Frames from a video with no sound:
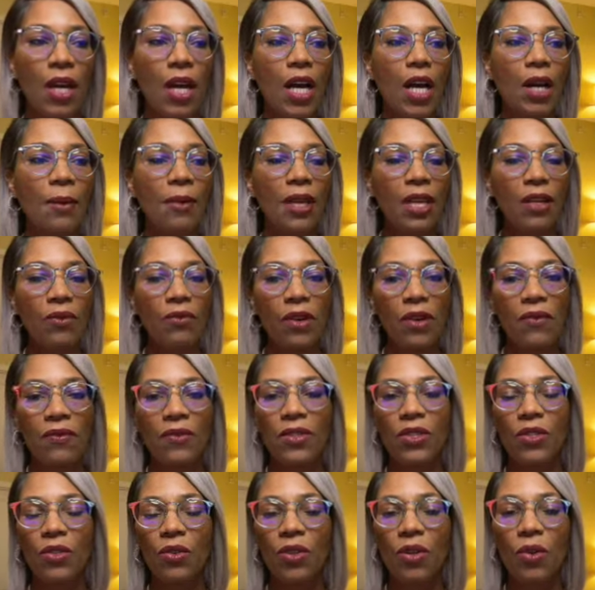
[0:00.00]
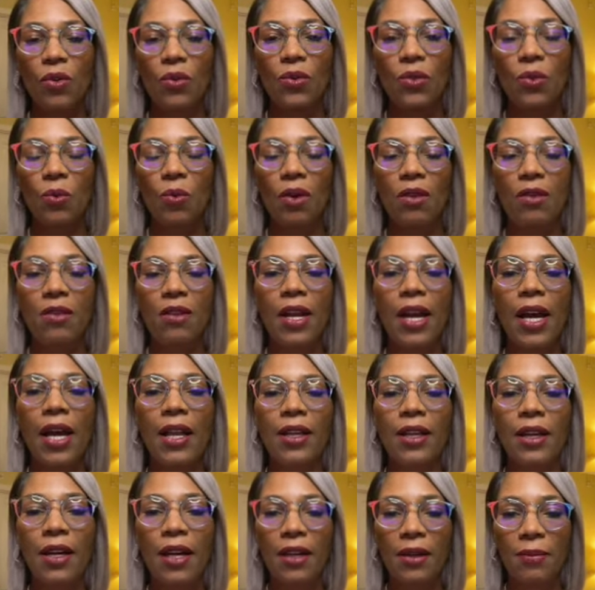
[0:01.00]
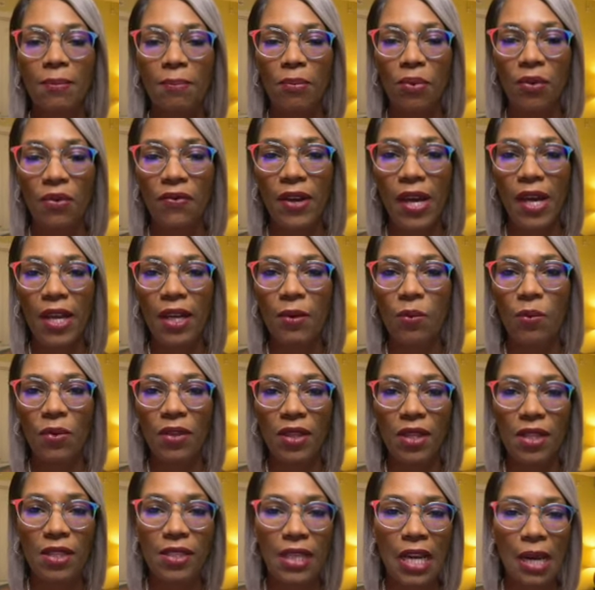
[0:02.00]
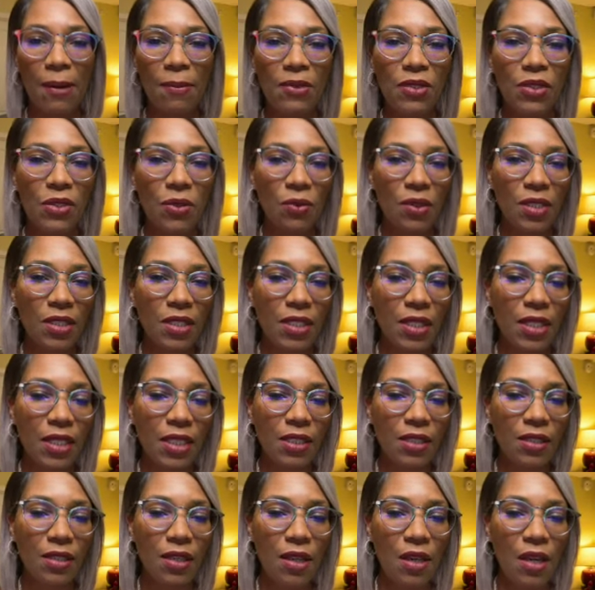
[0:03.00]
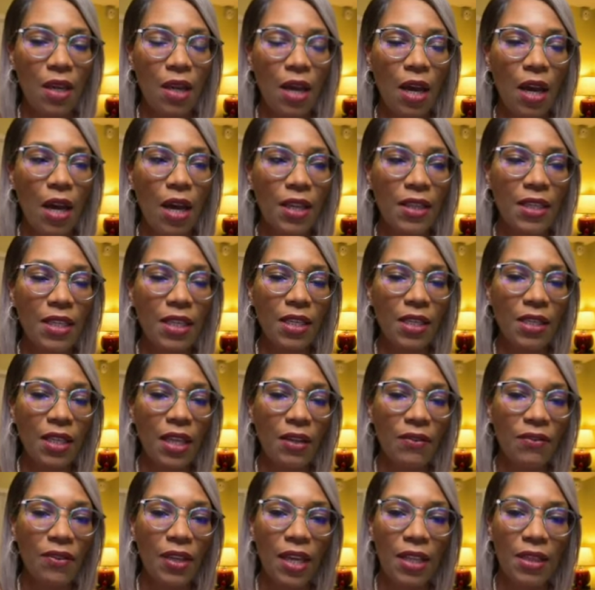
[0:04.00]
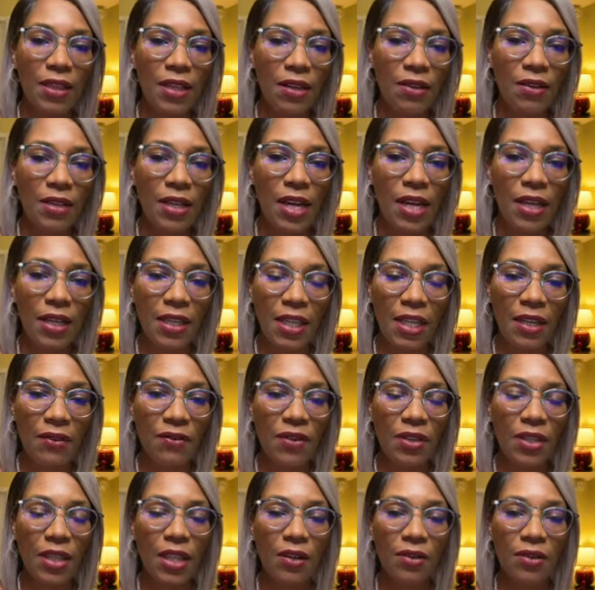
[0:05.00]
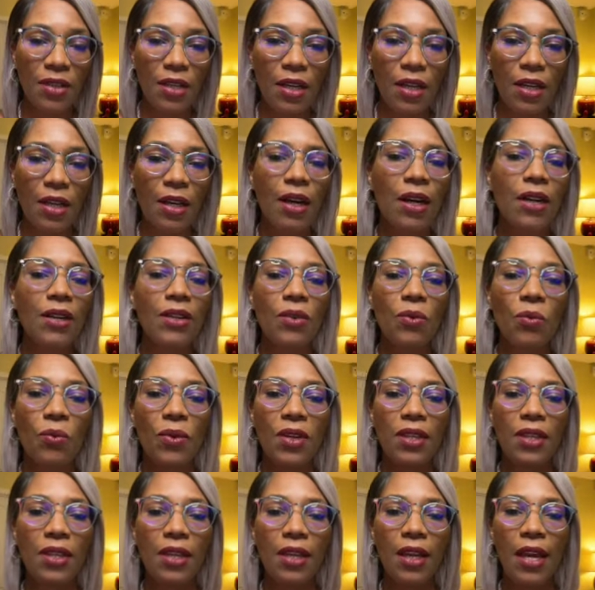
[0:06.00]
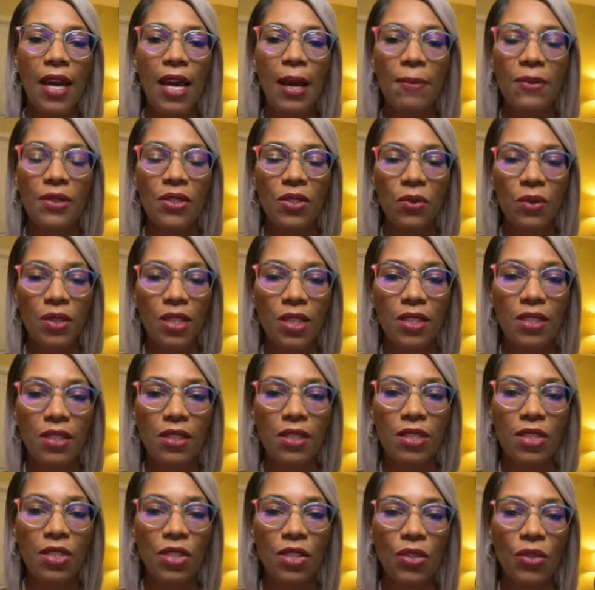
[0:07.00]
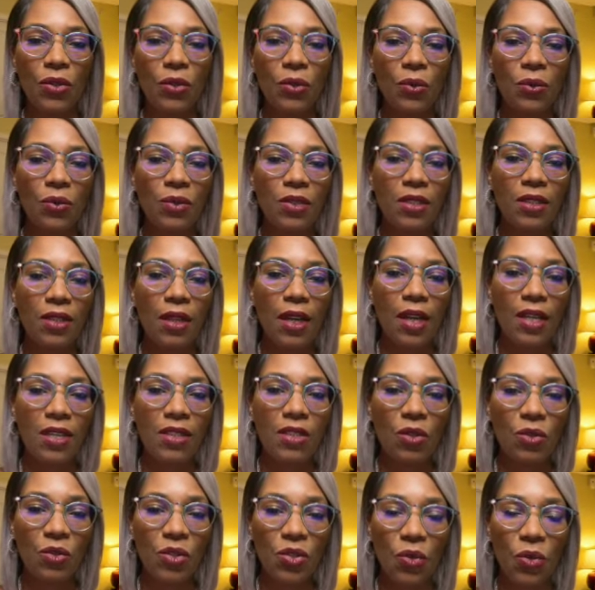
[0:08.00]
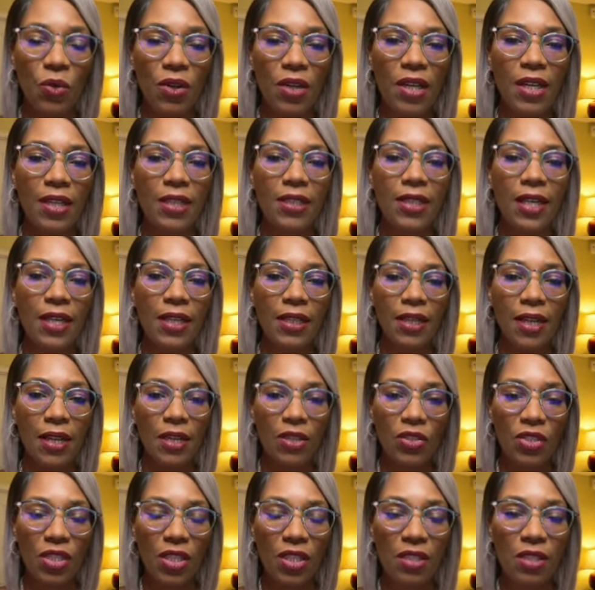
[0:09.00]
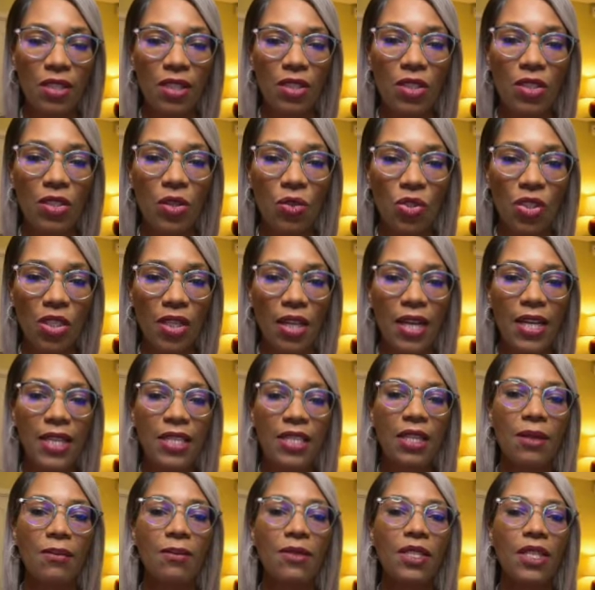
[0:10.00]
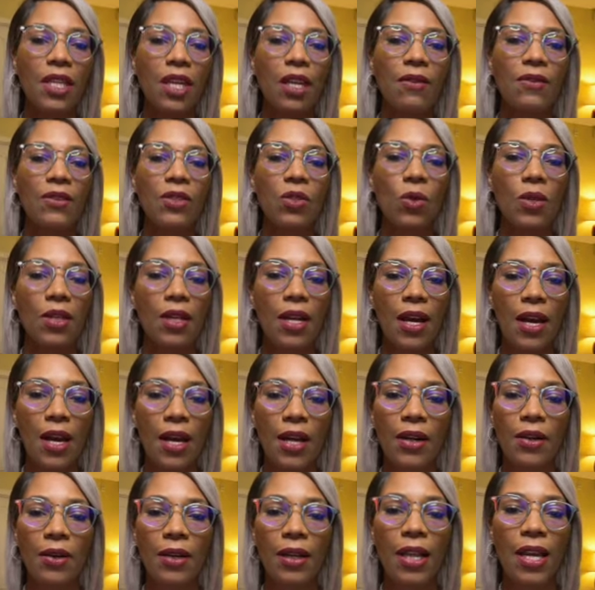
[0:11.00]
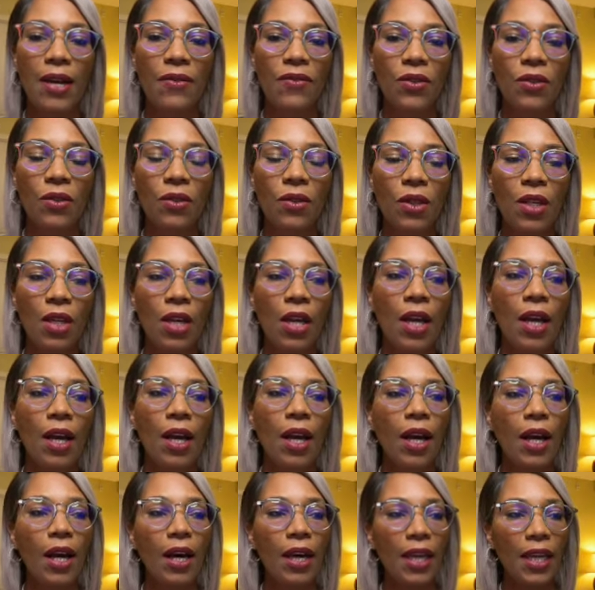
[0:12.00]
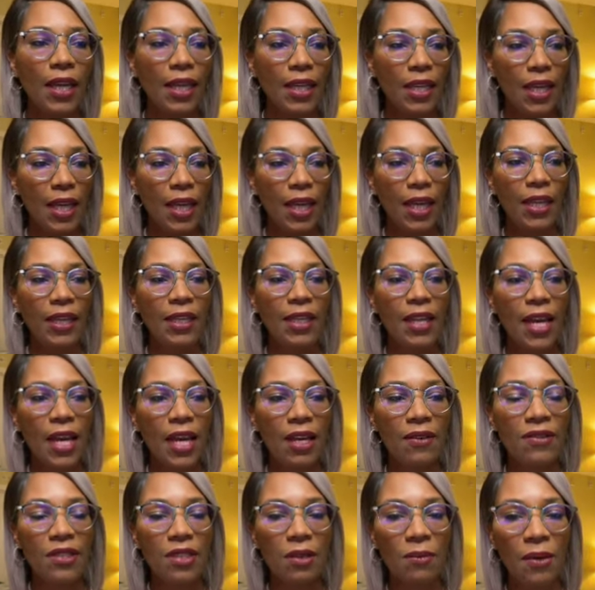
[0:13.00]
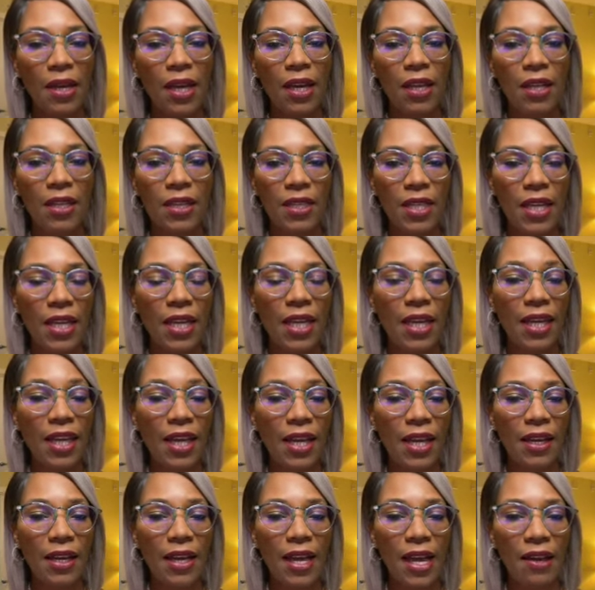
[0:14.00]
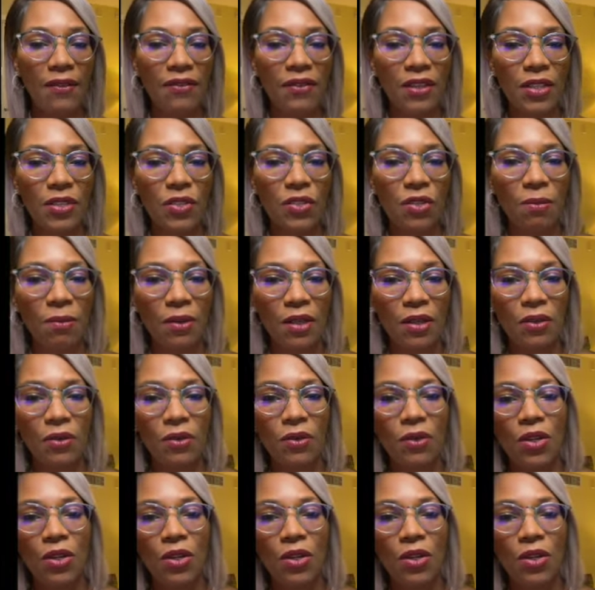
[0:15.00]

In reference to those who are not provided with these opportunities, they're not garnered with the opportunity to use social-oriented technologies to socialize themselves on a higher level, it can have detrimental